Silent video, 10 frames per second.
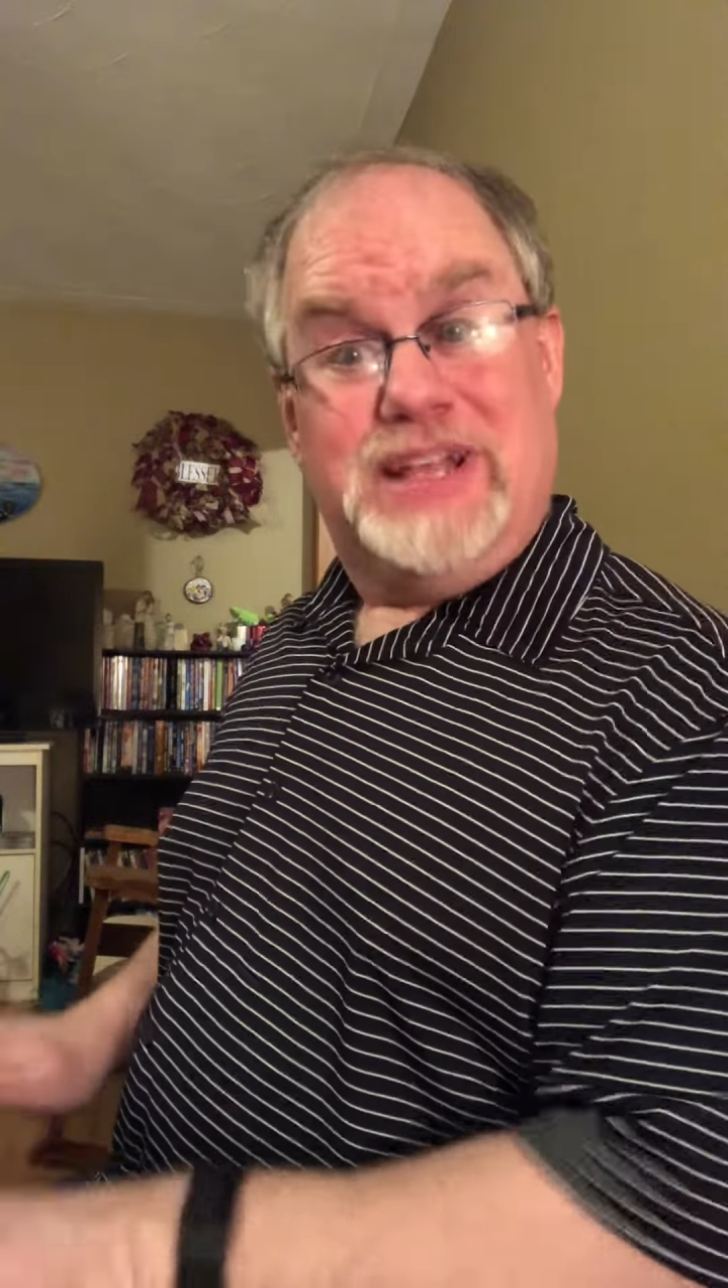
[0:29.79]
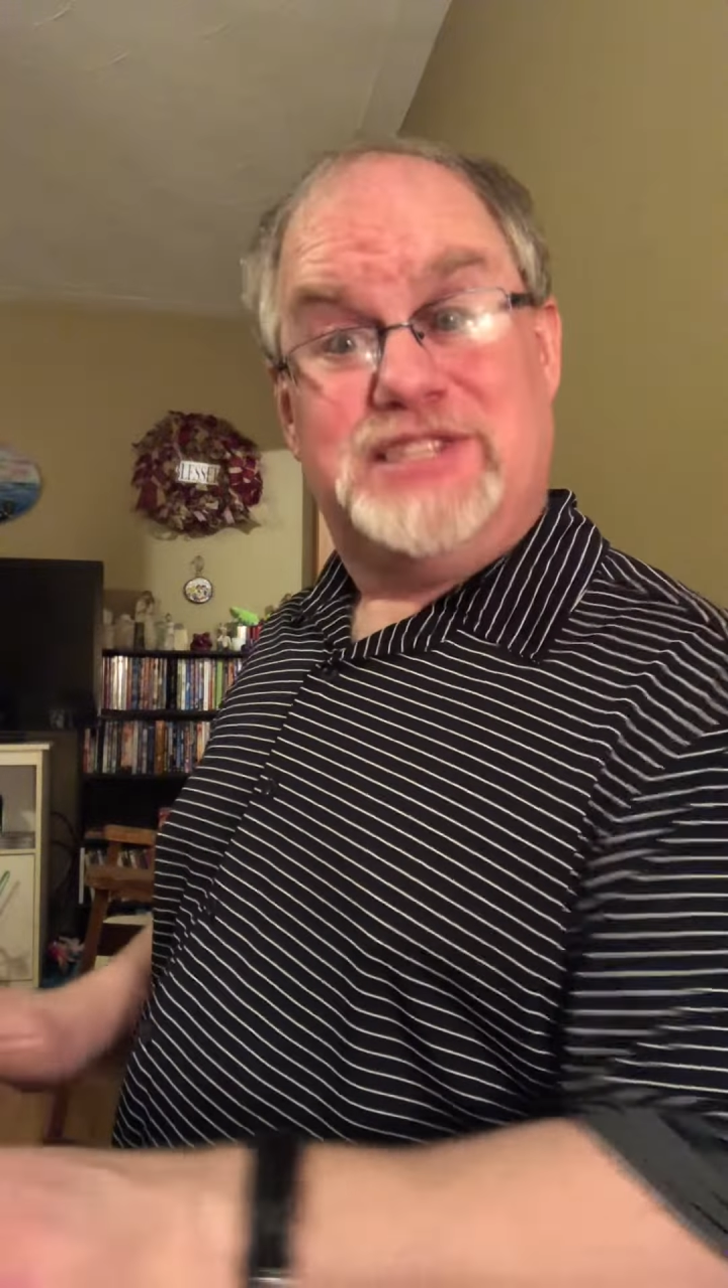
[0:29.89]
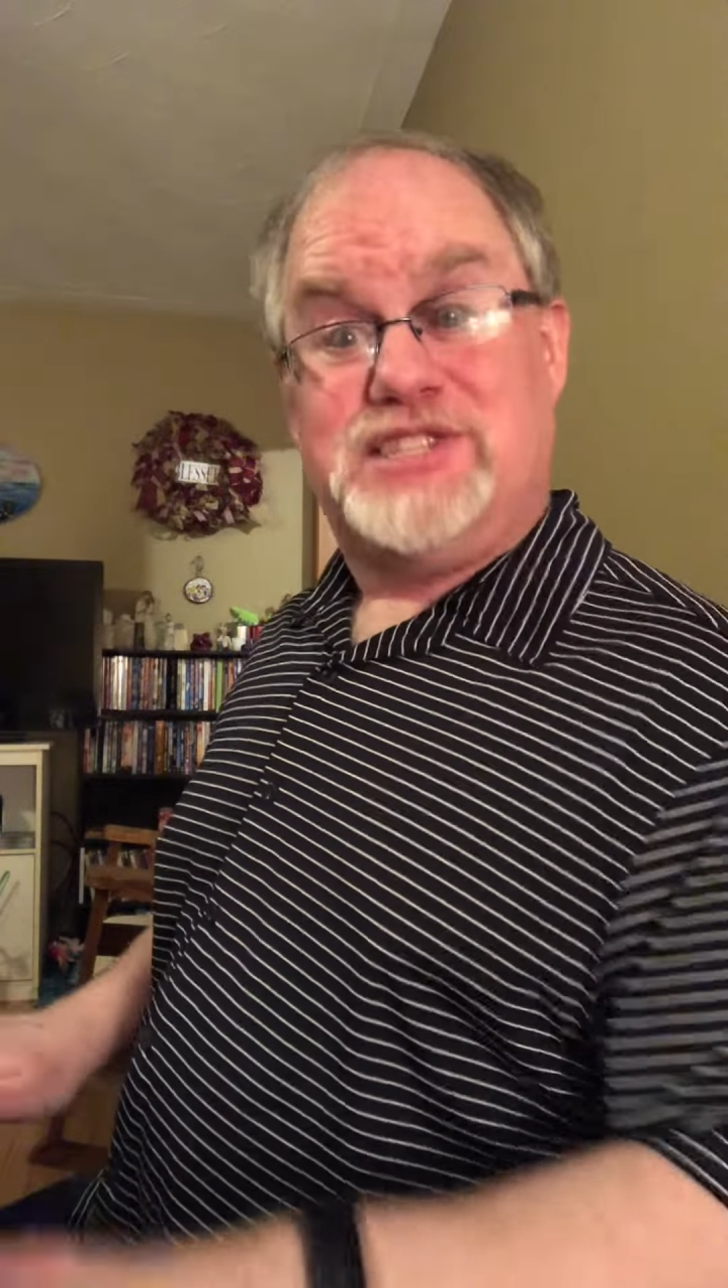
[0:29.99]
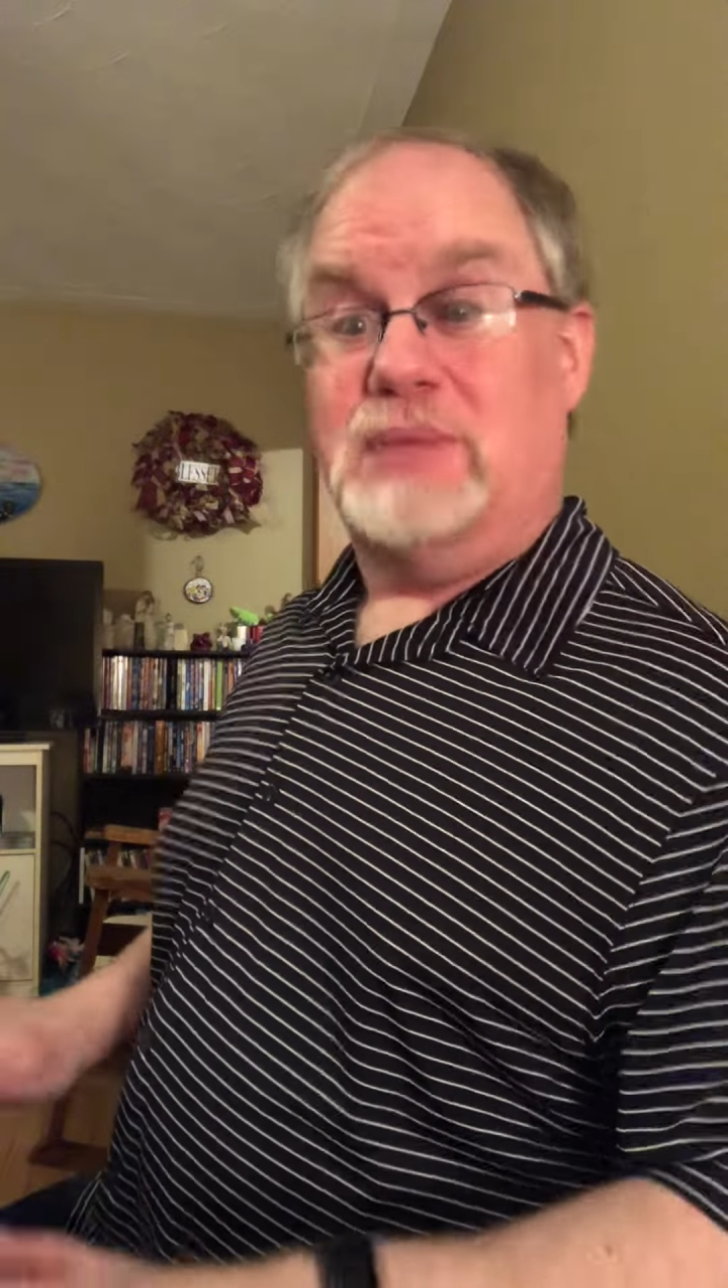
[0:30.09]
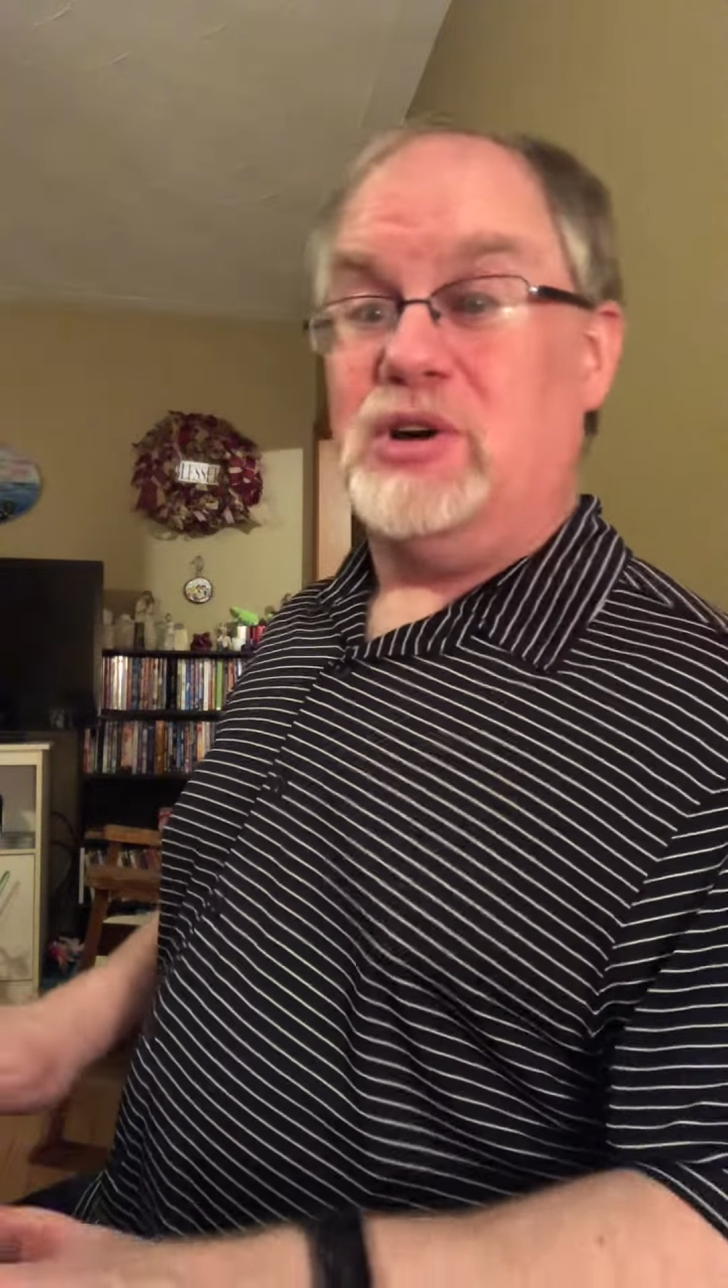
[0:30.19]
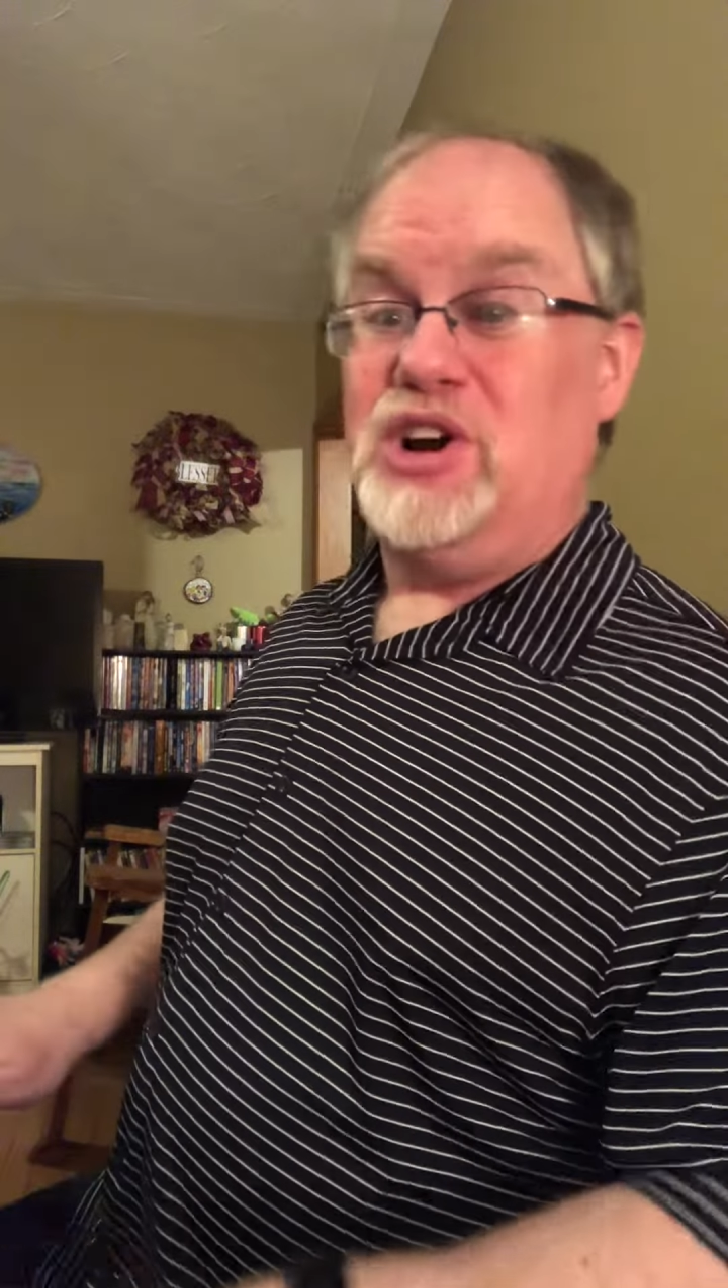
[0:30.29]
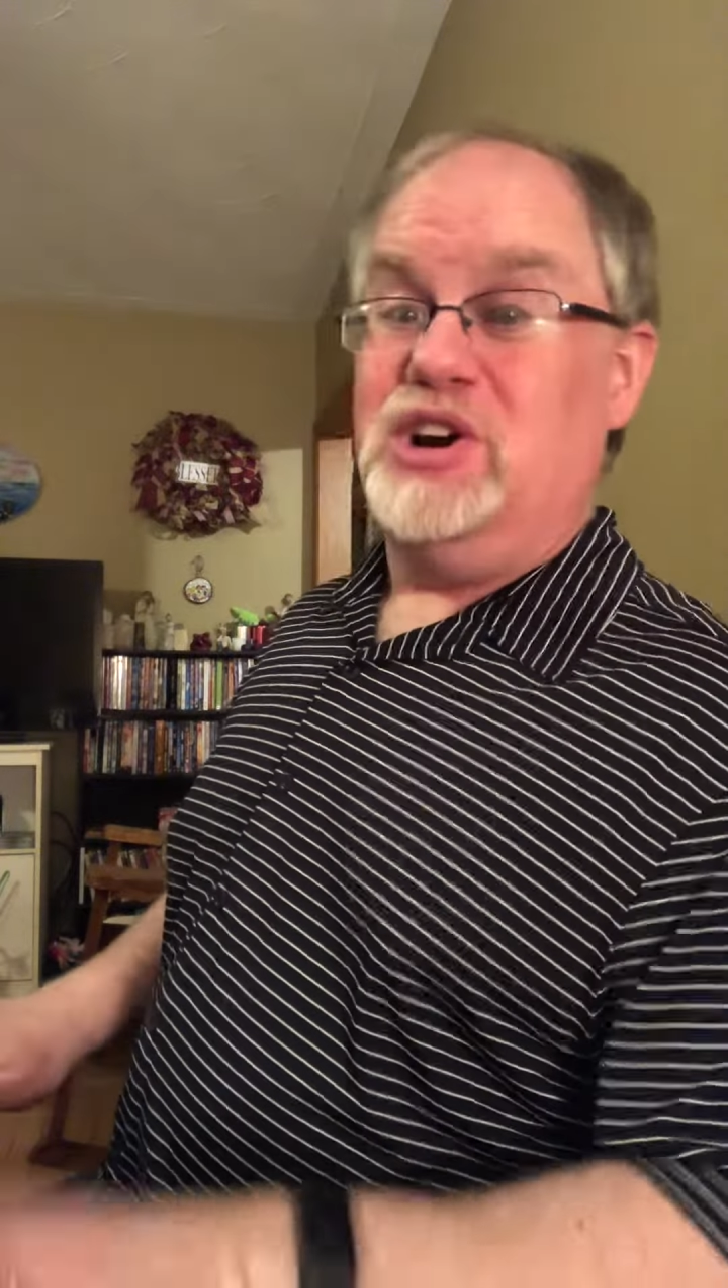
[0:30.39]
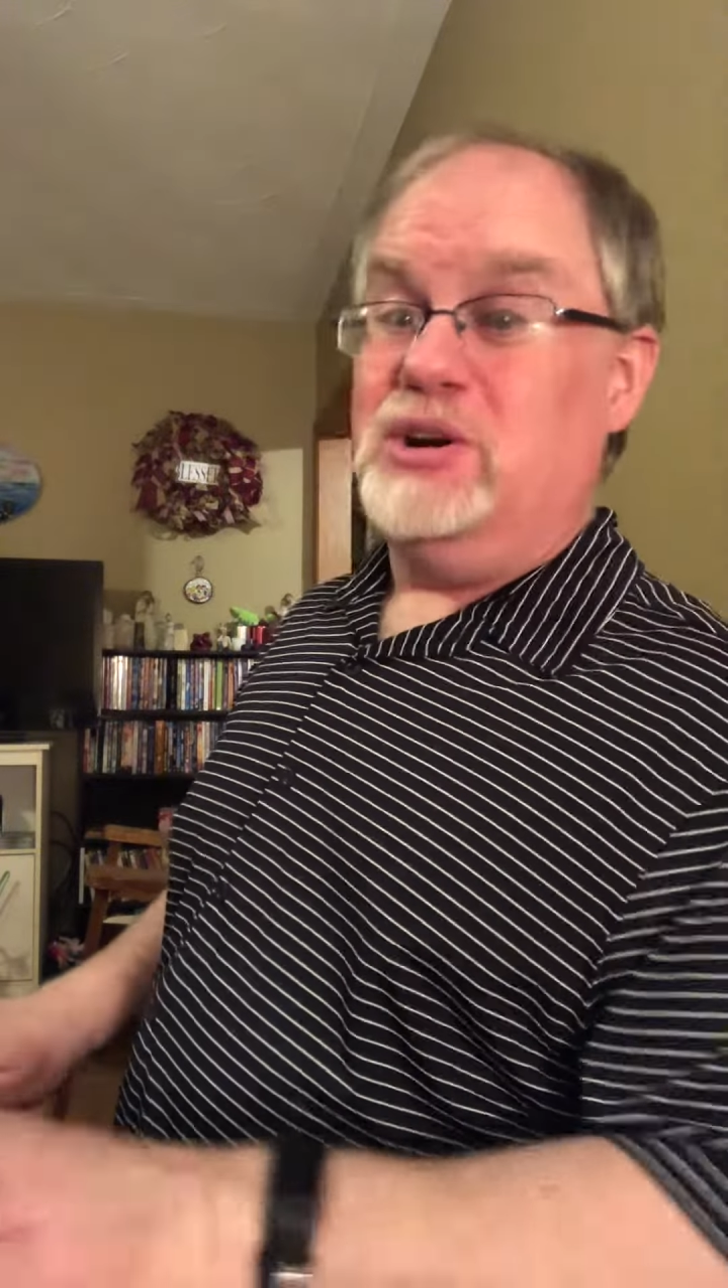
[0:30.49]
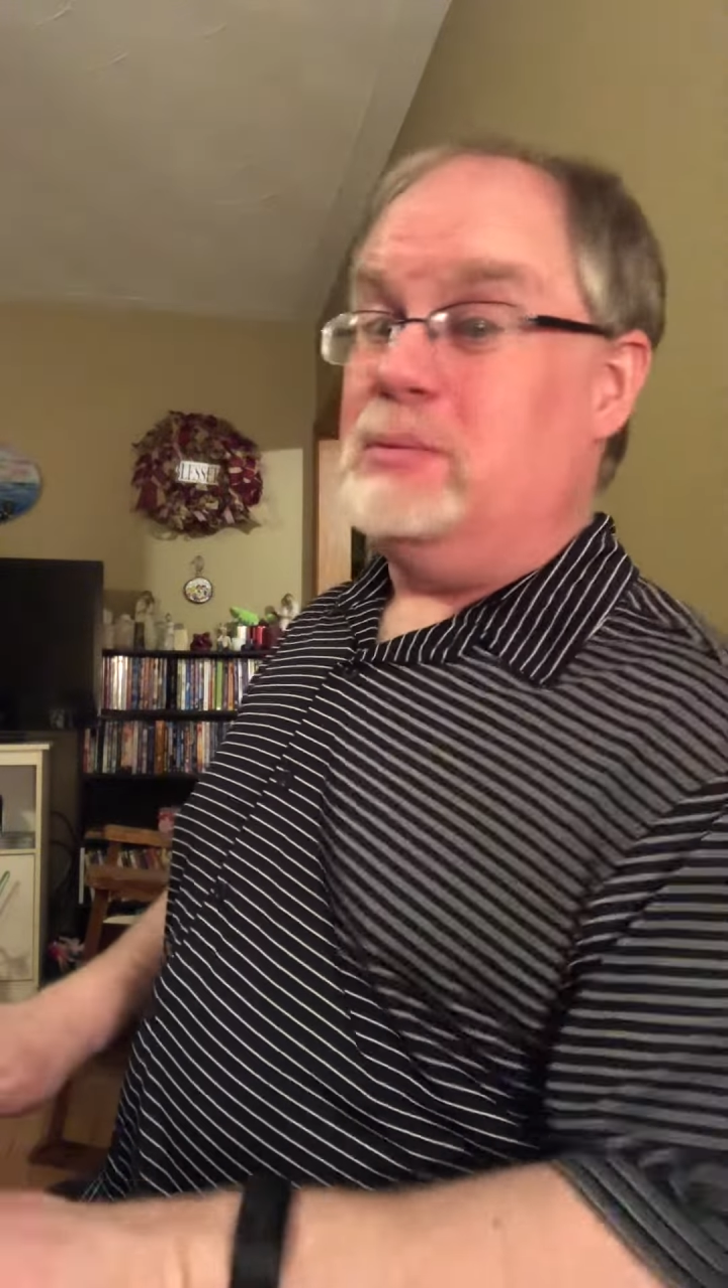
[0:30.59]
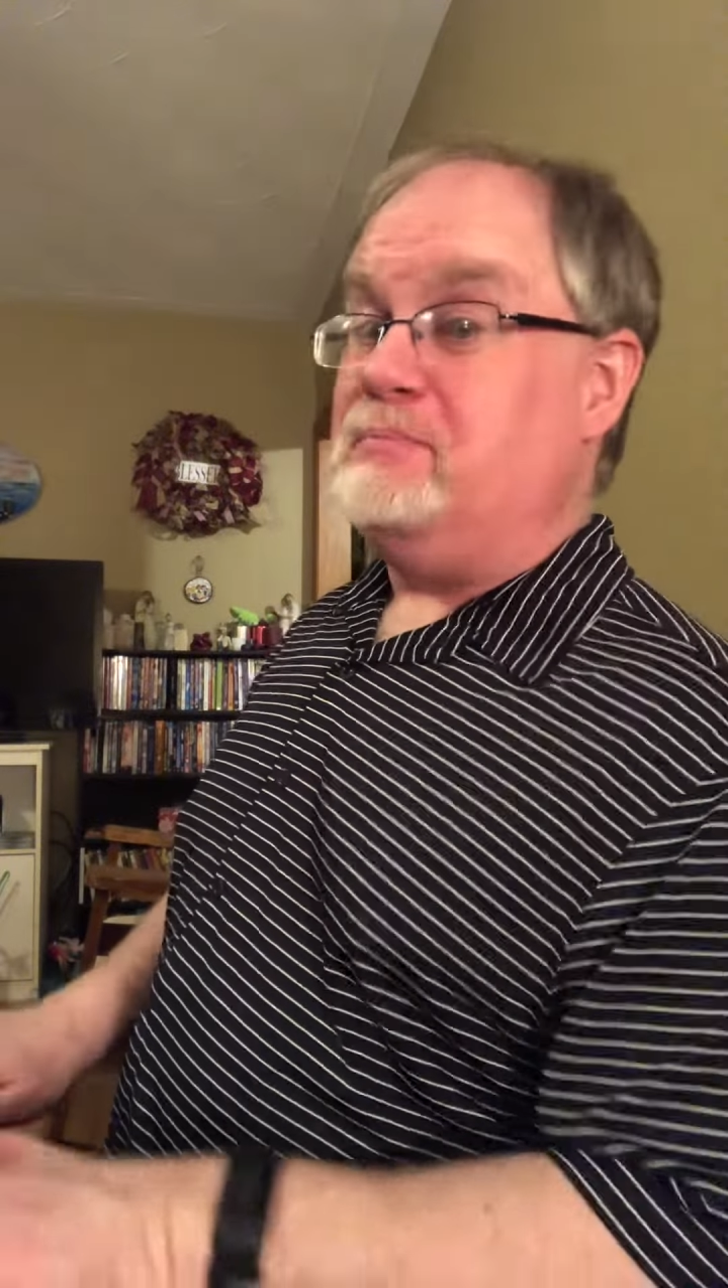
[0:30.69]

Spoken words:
in summer,